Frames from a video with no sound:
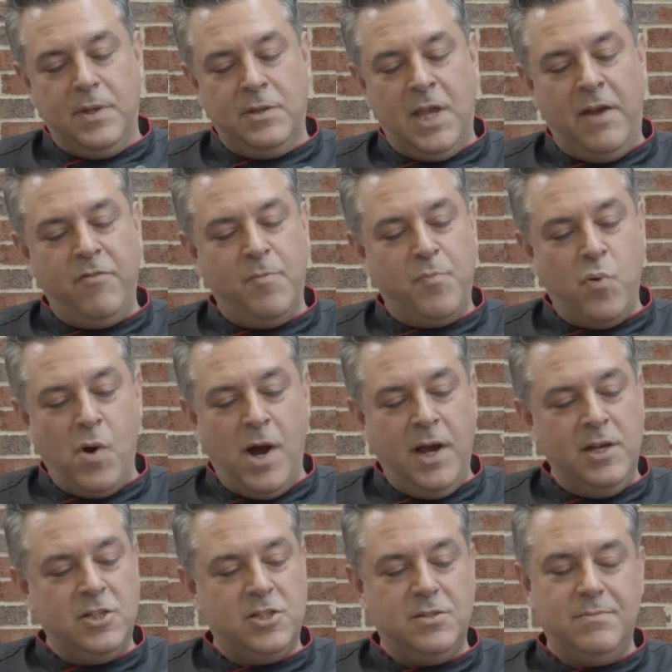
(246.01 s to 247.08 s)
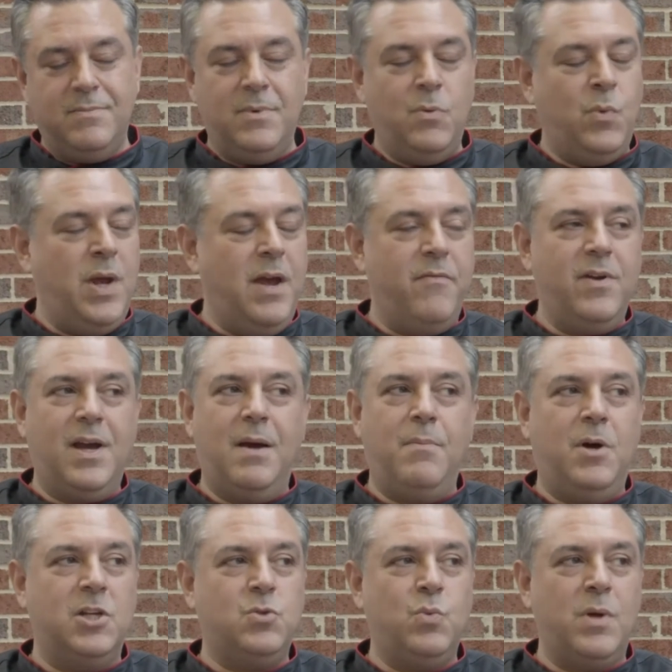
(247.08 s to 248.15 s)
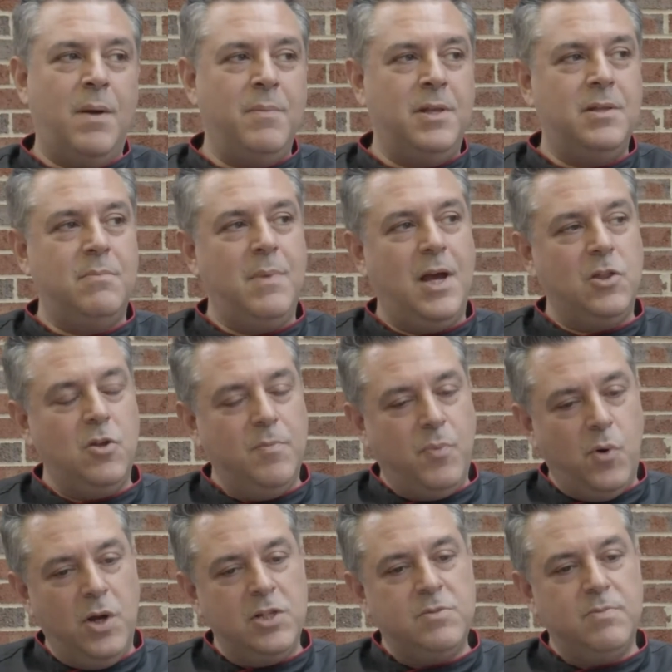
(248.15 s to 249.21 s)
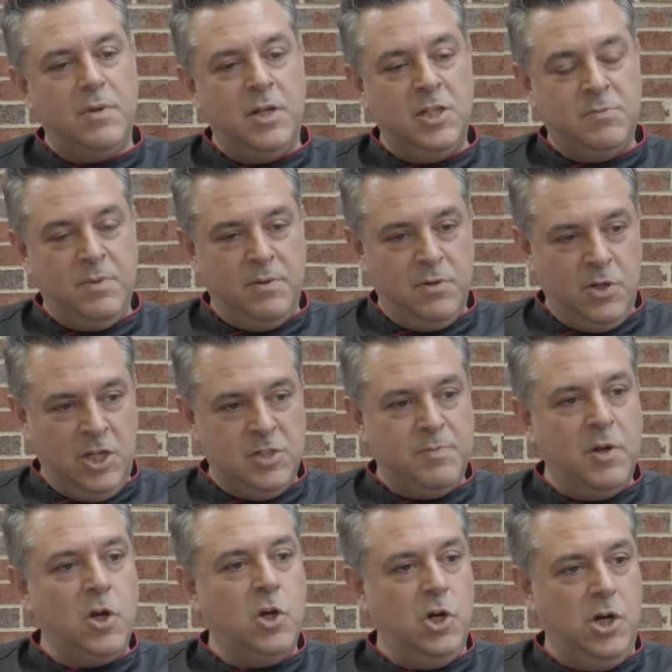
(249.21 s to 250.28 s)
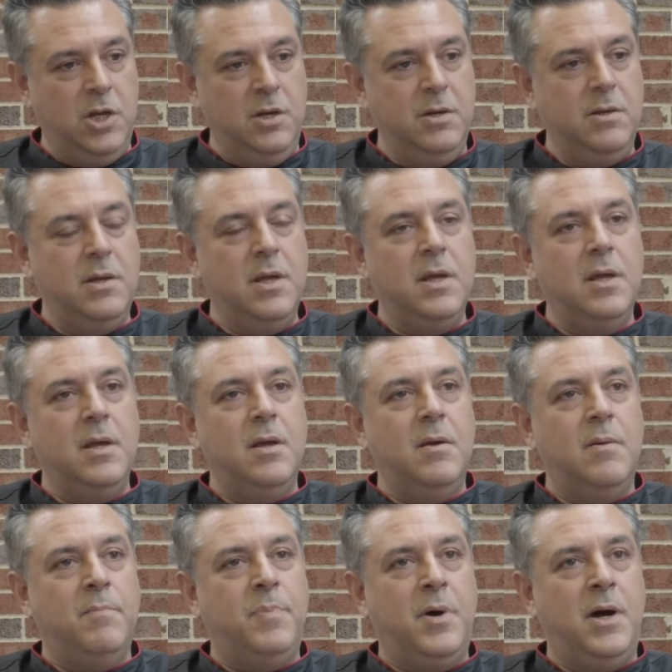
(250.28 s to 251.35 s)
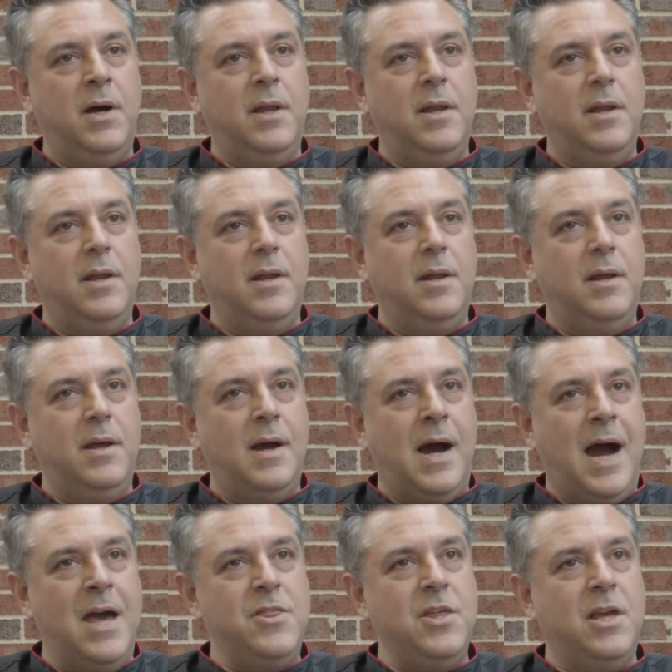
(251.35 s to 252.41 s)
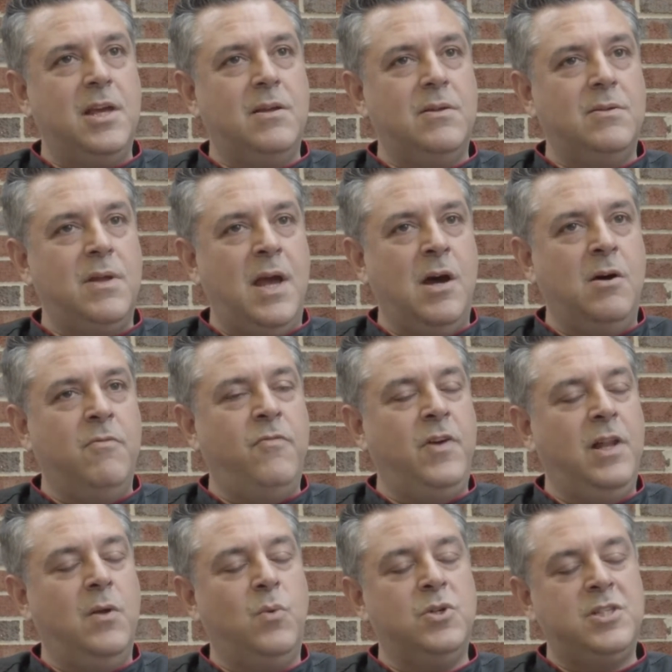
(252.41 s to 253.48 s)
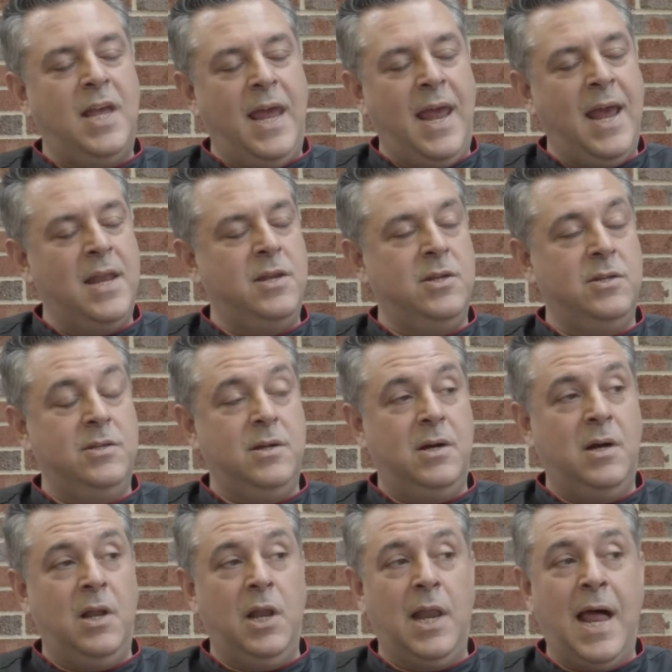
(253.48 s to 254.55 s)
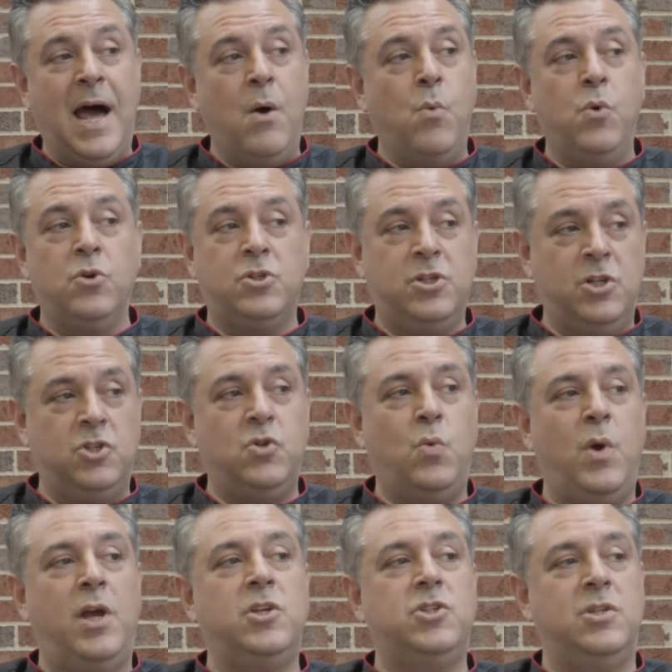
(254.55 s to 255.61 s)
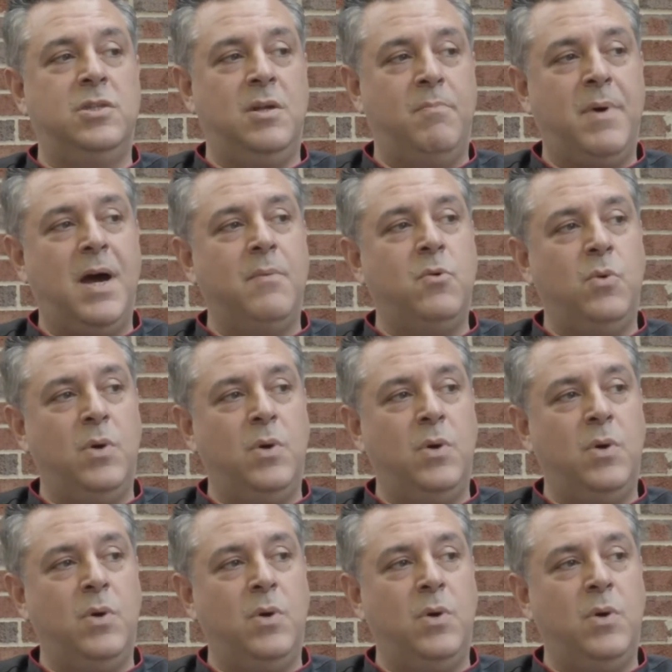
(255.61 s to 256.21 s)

David Price. We haven't got much. I mean, Matthew Boyd's he's been good, but I think Al Avila was handed a lot worse situation than Bob